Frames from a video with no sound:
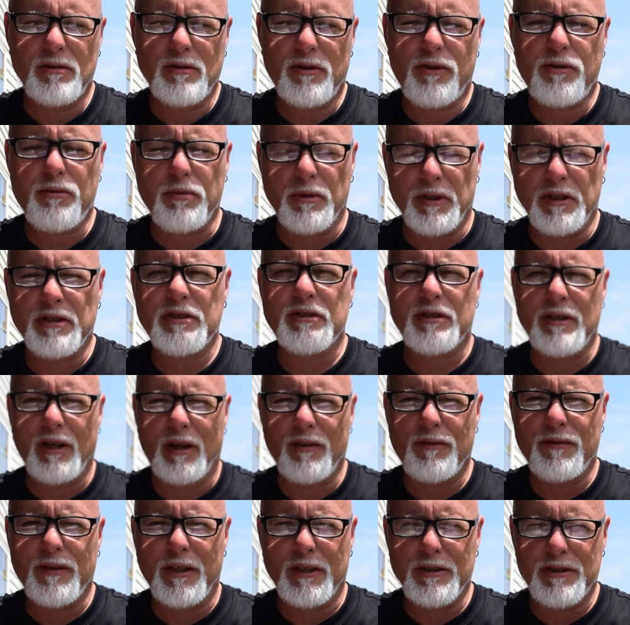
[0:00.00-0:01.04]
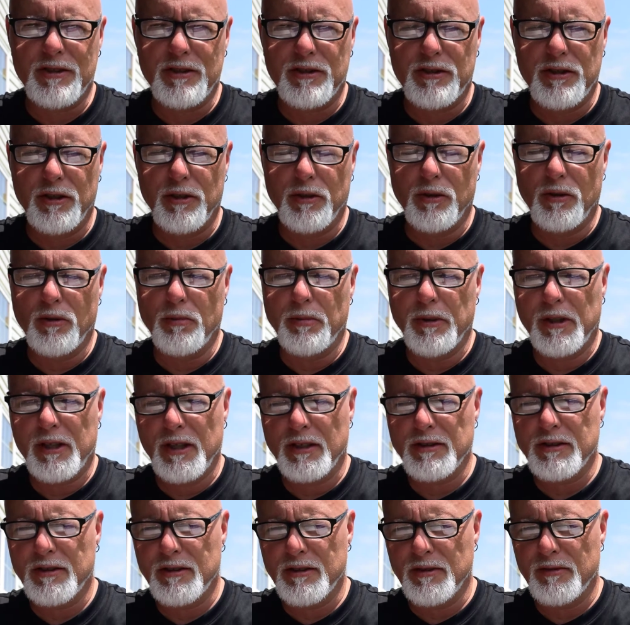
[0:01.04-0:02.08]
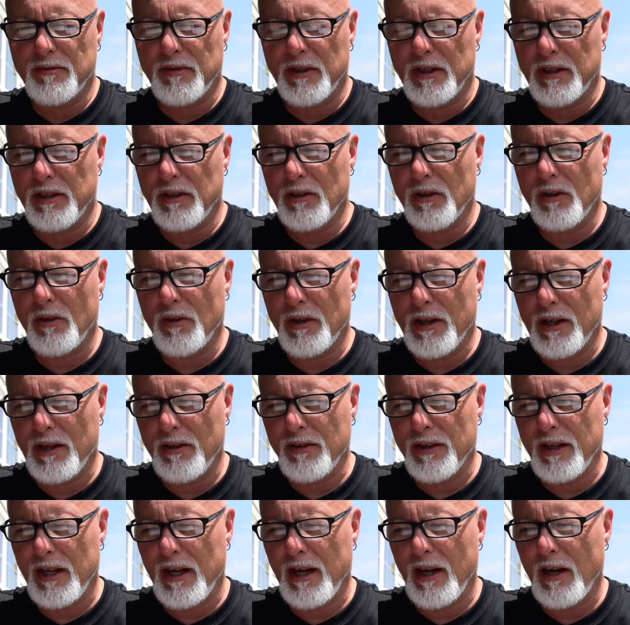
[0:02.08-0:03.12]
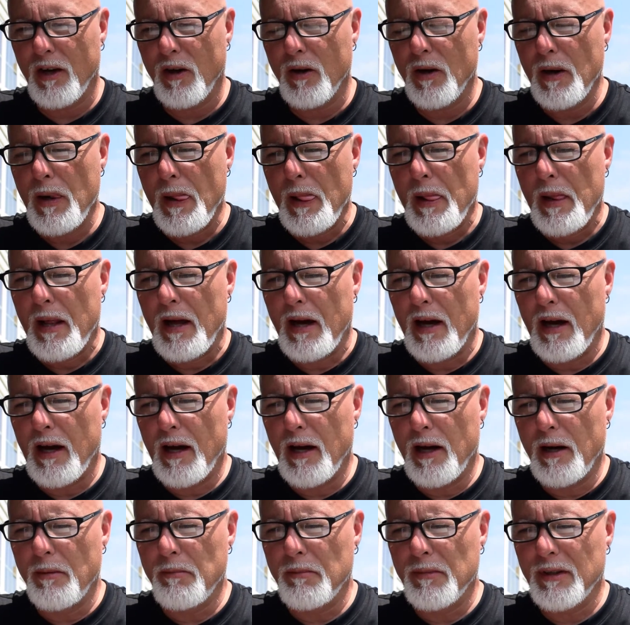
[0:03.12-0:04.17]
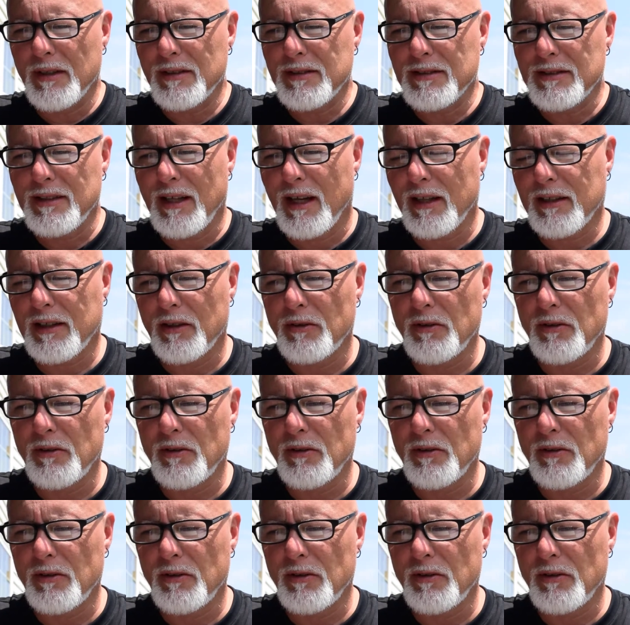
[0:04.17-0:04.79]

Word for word: three stuff that's due because of this video going out now. Um, it's not going to